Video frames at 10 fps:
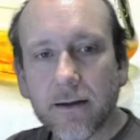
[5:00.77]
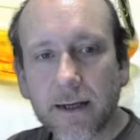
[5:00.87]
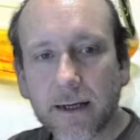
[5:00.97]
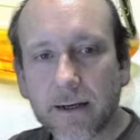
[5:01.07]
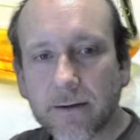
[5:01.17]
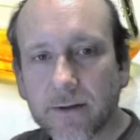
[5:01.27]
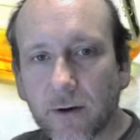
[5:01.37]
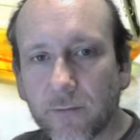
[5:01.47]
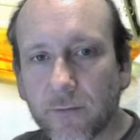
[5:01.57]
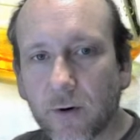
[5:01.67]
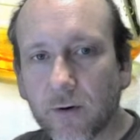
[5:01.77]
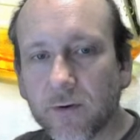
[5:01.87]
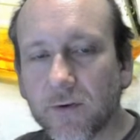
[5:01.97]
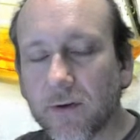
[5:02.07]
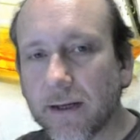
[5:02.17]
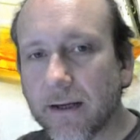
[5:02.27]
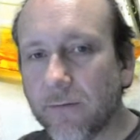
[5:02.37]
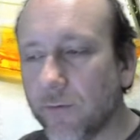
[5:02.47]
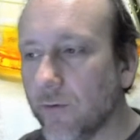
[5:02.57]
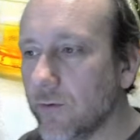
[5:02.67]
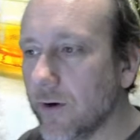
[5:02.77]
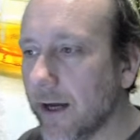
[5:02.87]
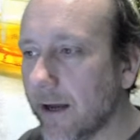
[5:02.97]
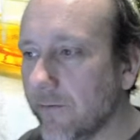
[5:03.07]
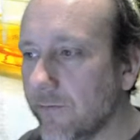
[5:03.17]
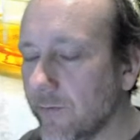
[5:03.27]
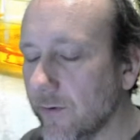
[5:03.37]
And of course, if you have